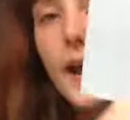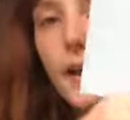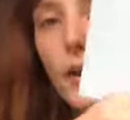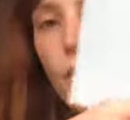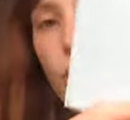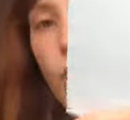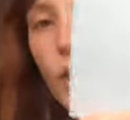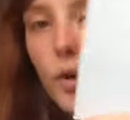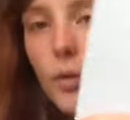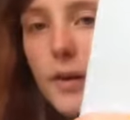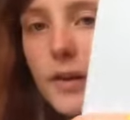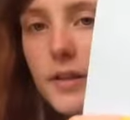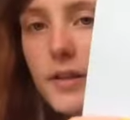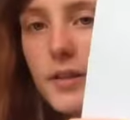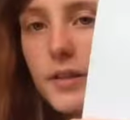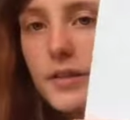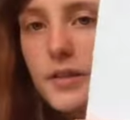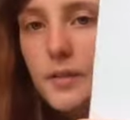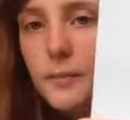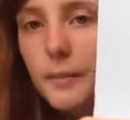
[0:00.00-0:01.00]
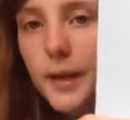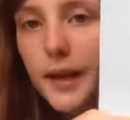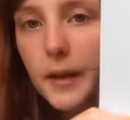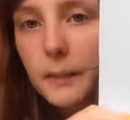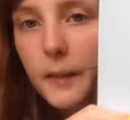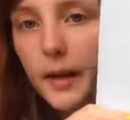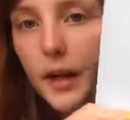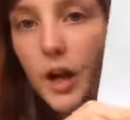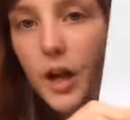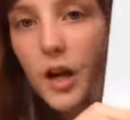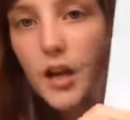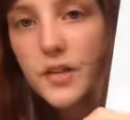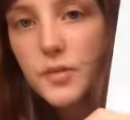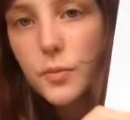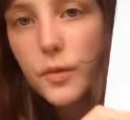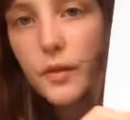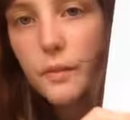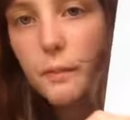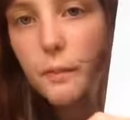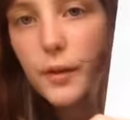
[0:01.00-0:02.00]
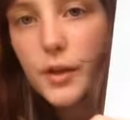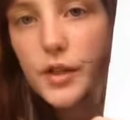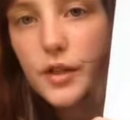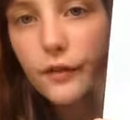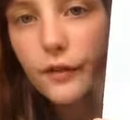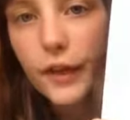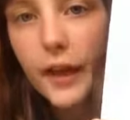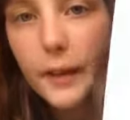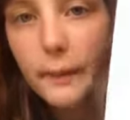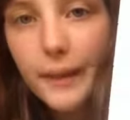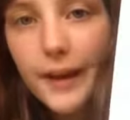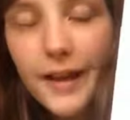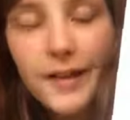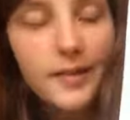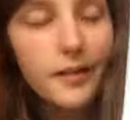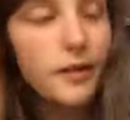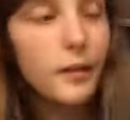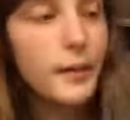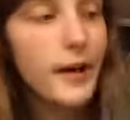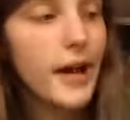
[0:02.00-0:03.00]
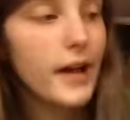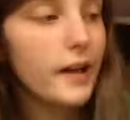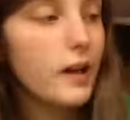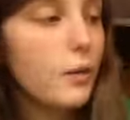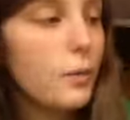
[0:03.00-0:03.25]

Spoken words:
I always used to make my cards with butterfly makes on the back.